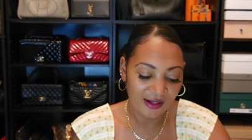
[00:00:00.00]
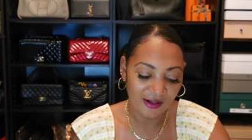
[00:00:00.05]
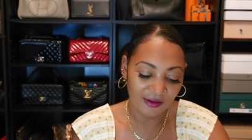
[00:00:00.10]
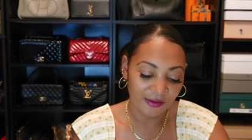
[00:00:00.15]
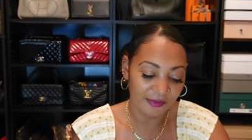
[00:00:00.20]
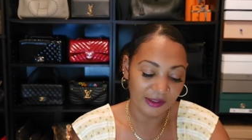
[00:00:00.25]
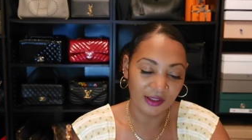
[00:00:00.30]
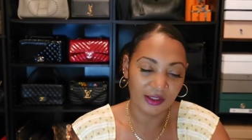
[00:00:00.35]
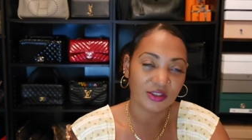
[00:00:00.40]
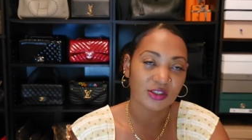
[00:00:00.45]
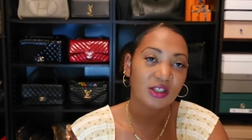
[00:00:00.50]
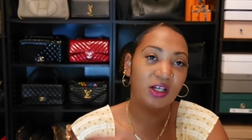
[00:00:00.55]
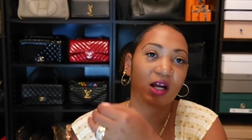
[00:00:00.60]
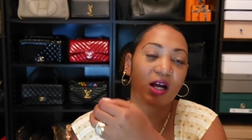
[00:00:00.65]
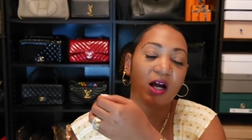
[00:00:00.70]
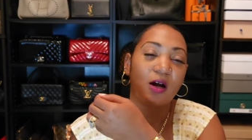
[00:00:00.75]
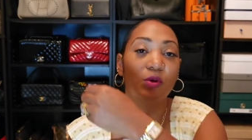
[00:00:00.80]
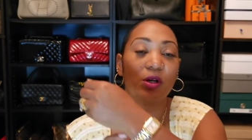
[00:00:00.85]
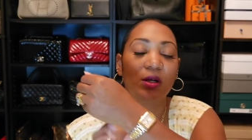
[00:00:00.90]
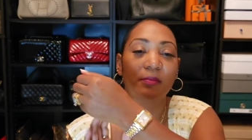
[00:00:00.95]
Oh my gosh.
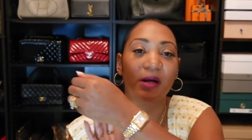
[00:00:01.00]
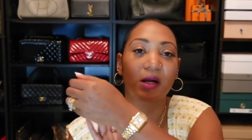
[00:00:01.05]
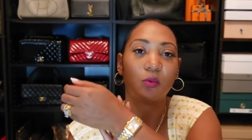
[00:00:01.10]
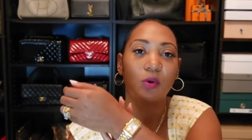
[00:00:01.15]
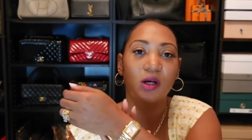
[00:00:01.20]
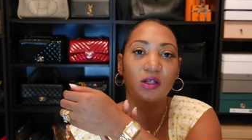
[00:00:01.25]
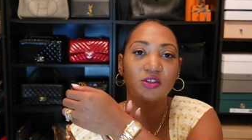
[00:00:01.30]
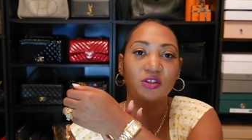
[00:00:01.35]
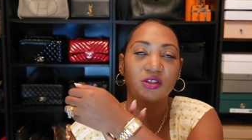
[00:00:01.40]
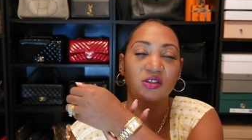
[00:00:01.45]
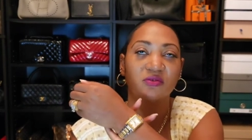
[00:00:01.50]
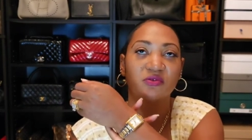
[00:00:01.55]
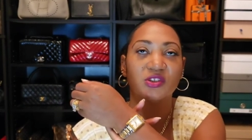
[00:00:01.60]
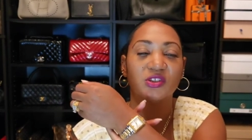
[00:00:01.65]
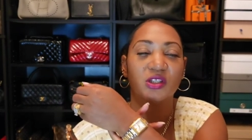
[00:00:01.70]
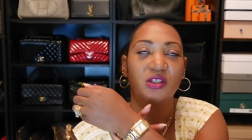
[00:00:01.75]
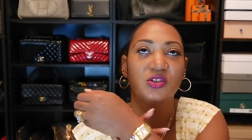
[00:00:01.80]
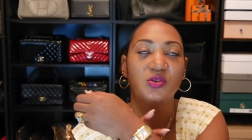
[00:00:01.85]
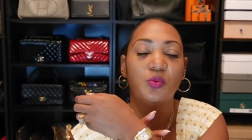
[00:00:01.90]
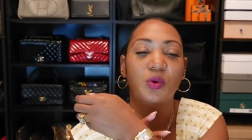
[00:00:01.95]
I'm wearing my watch. It's a
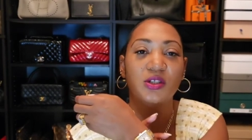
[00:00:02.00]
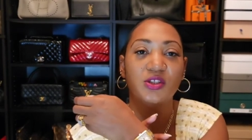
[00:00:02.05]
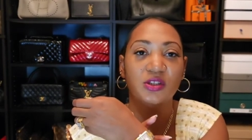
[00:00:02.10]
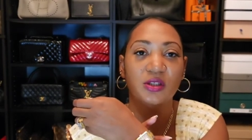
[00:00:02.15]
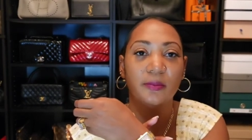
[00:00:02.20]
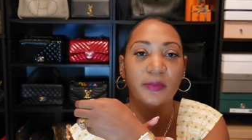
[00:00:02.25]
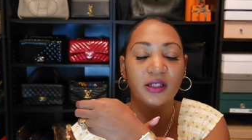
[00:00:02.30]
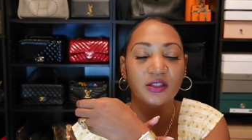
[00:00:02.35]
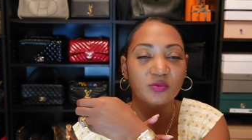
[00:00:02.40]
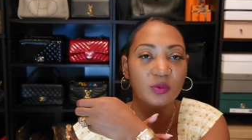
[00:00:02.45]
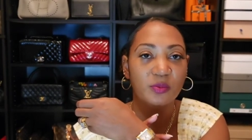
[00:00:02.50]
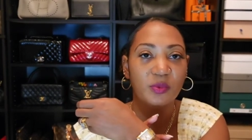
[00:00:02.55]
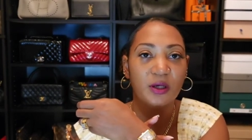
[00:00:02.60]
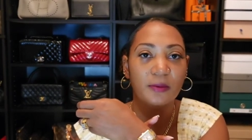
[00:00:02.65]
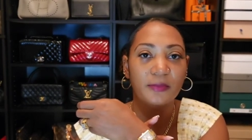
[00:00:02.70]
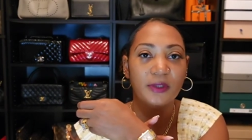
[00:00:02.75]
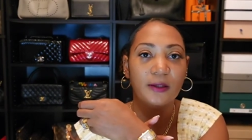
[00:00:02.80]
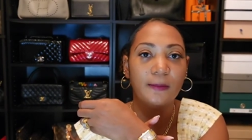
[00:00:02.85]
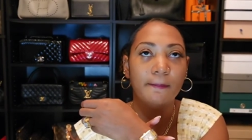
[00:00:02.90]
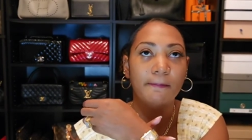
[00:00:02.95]
Versace watch that my husband
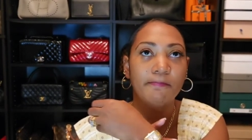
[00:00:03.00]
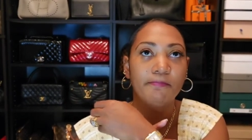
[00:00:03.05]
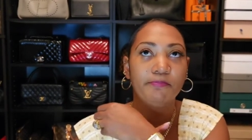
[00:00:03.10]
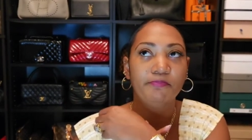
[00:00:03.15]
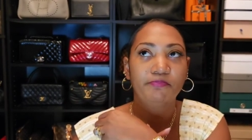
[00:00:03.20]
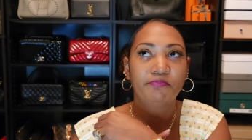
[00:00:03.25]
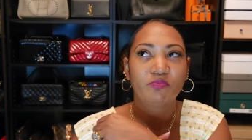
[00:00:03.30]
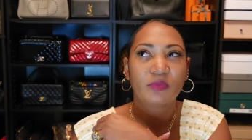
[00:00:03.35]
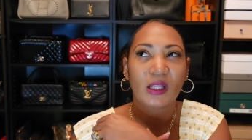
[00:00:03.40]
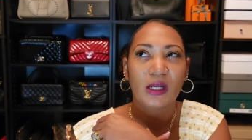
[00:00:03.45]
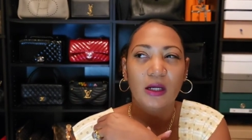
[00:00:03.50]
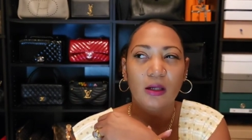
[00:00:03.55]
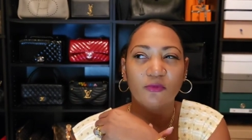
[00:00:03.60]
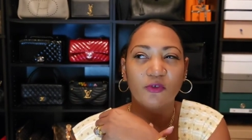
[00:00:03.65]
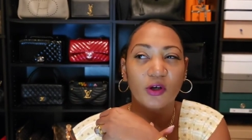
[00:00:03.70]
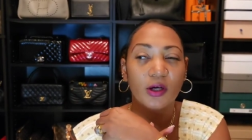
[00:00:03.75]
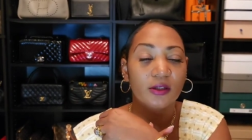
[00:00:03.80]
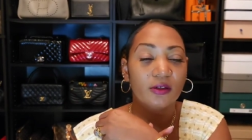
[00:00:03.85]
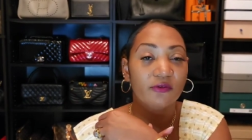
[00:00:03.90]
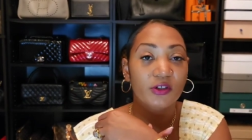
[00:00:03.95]
bought me for
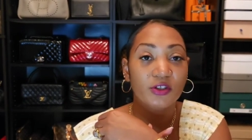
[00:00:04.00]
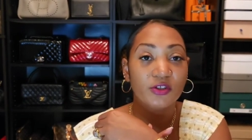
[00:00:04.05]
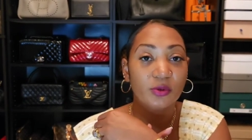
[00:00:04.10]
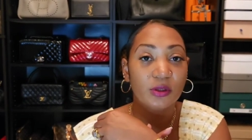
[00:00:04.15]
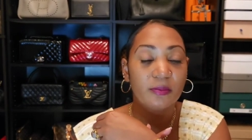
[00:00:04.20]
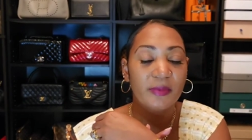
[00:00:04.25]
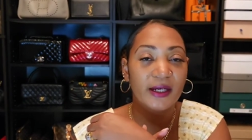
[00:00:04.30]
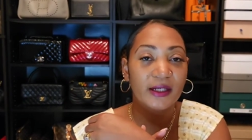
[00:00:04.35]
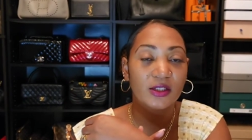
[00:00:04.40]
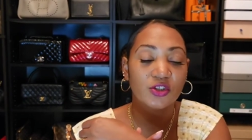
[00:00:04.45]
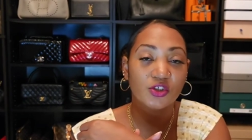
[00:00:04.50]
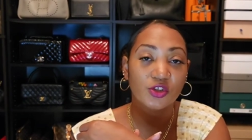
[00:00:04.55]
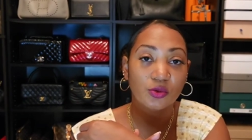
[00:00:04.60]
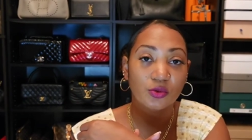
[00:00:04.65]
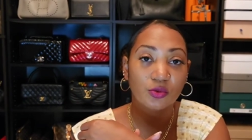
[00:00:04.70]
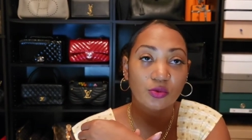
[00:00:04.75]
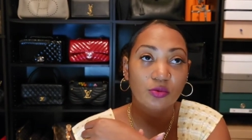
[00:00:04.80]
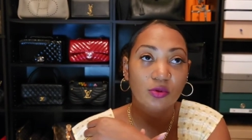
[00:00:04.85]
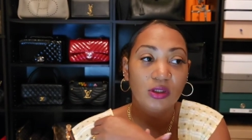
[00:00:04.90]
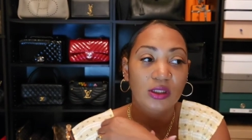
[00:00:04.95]
our anniversary back in
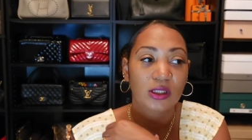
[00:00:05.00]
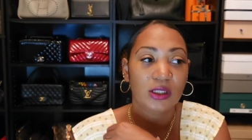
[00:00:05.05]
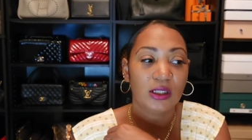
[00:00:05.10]
June.